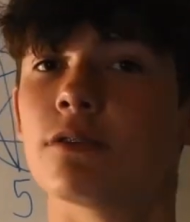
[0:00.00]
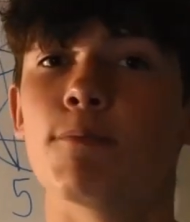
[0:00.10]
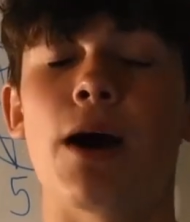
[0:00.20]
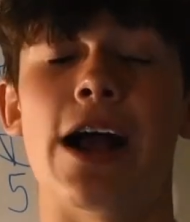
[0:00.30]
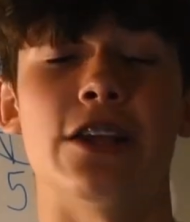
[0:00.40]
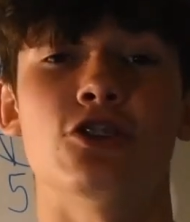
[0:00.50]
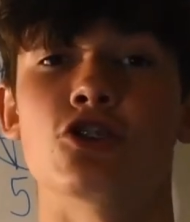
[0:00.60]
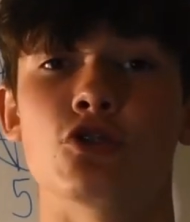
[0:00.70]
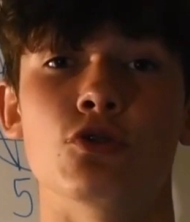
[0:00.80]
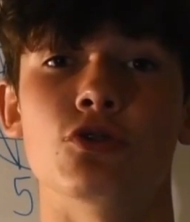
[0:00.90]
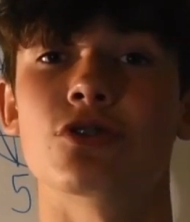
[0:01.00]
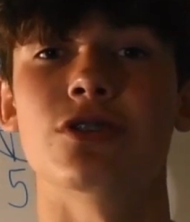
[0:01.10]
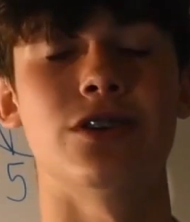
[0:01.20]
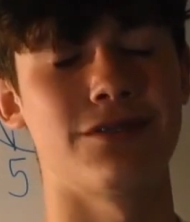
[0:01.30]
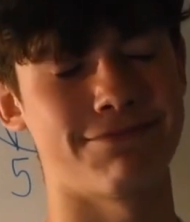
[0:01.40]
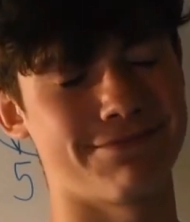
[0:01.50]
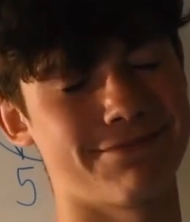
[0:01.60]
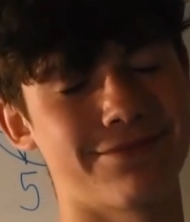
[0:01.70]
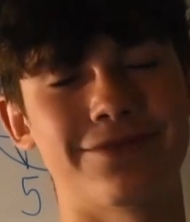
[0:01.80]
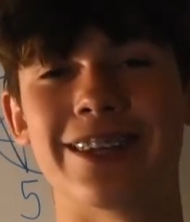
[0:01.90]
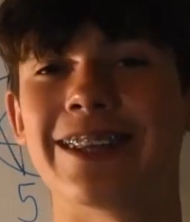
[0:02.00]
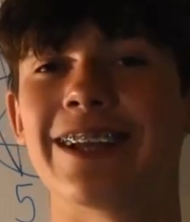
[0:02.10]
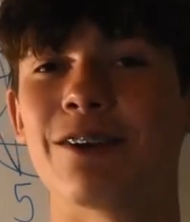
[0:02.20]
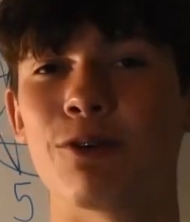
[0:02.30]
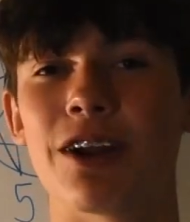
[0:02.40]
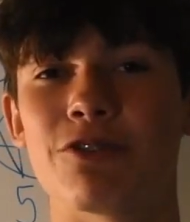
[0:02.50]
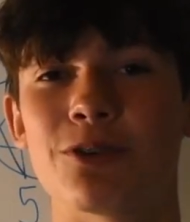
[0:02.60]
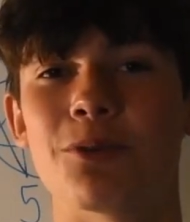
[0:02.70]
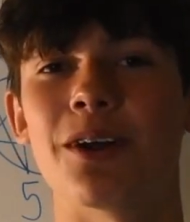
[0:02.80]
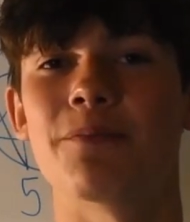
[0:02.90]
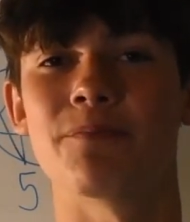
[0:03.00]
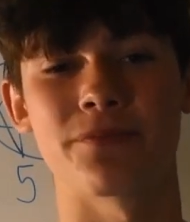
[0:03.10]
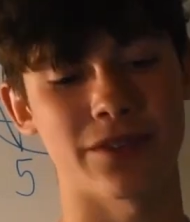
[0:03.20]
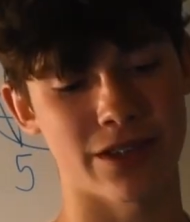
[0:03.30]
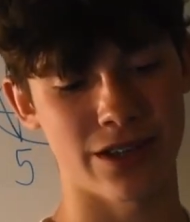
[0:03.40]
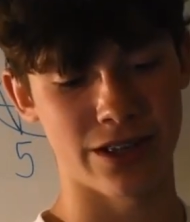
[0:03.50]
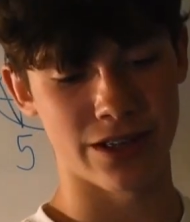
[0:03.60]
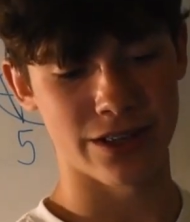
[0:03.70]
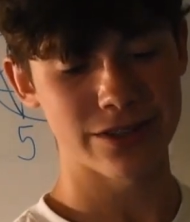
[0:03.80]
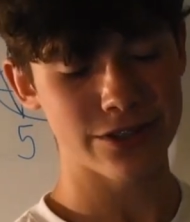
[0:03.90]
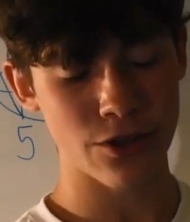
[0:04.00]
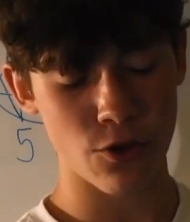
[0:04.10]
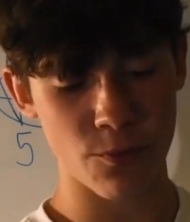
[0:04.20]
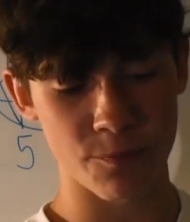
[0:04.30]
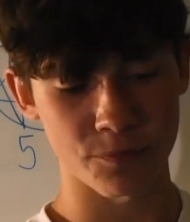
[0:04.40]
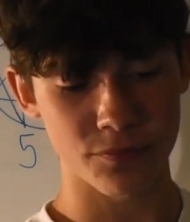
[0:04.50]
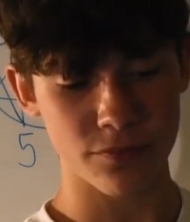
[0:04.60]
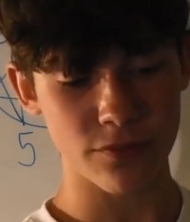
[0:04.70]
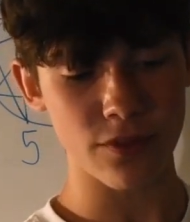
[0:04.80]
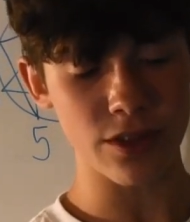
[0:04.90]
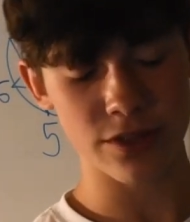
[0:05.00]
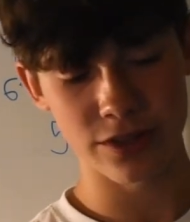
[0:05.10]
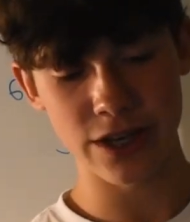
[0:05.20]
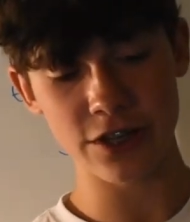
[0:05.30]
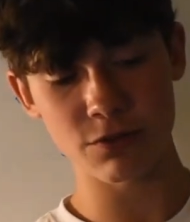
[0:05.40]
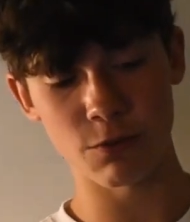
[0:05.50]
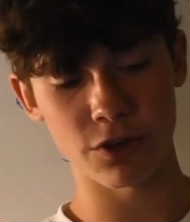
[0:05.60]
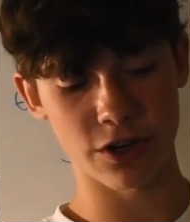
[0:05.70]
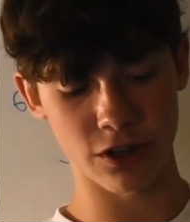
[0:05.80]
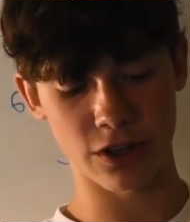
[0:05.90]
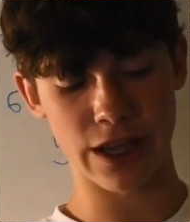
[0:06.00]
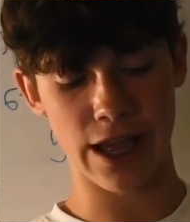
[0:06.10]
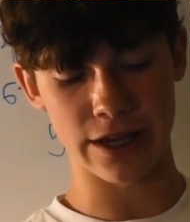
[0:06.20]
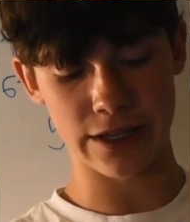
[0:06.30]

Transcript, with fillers: buying shoes, whatever you want. So, the next one we're going to look at